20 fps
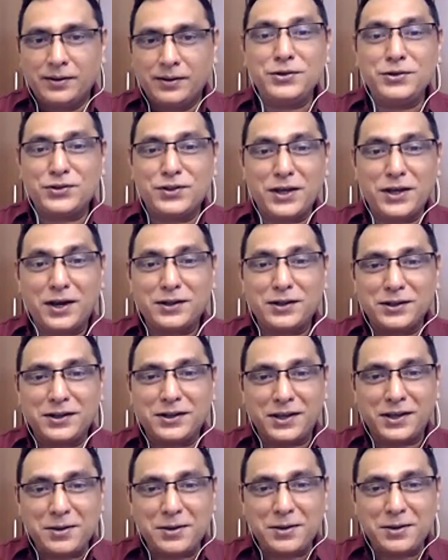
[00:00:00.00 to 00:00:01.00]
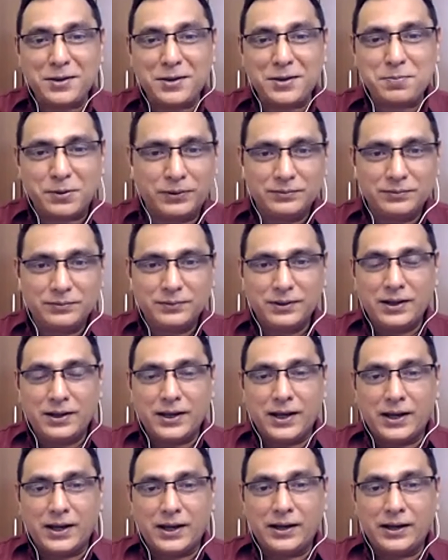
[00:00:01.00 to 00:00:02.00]
Means they are the key people.
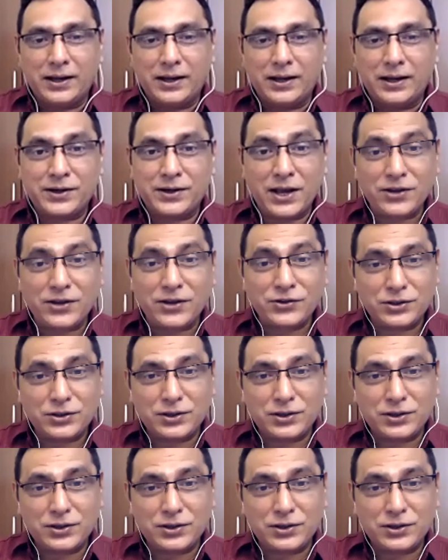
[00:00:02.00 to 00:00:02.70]
Rest